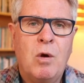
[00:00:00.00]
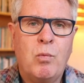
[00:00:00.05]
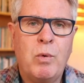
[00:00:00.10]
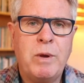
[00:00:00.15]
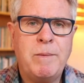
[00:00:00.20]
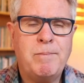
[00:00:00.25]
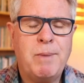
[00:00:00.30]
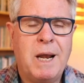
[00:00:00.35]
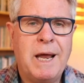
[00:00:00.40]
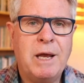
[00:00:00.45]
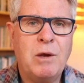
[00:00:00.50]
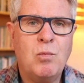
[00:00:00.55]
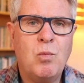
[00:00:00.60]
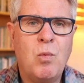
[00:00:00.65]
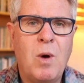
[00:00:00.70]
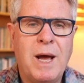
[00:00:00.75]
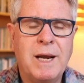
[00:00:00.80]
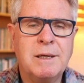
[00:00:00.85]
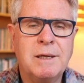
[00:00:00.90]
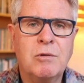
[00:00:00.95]
we play
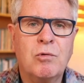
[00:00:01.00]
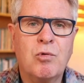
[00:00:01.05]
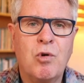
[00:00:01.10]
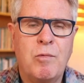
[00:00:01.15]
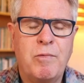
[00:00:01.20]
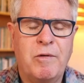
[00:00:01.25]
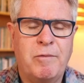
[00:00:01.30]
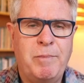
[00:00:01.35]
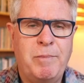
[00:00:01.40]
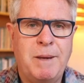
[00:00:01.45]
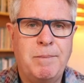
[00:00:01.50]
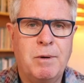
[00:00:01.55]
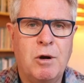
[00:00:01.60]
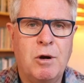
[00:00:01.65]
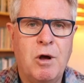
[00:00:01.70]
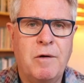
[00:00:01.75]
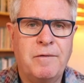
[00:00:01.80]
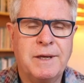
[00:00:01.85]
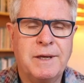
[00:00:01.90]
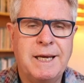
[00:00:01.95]
one group of
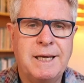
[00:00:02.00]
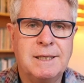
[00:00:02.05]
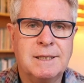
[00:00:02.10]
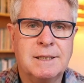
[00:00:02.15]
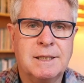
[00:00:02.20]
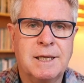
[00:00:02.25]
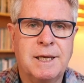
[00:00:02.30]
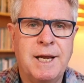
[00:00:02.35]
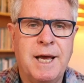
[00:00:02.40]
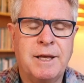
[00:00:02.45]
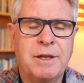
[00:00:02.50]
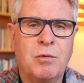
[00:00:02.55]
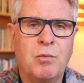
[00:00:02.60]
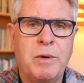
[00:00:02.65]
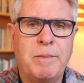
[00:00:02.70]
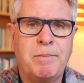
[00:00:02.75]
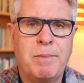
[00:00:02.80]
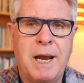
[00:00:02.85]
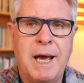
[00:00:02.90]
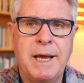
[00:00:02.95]
people off against another.
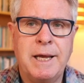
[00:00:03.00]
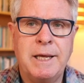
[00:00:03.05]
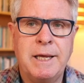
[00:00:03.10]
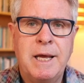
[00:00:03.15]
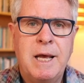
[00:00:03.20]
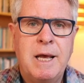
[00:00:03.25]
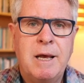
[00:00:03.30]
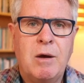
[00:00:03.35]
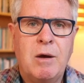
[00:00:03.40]
We play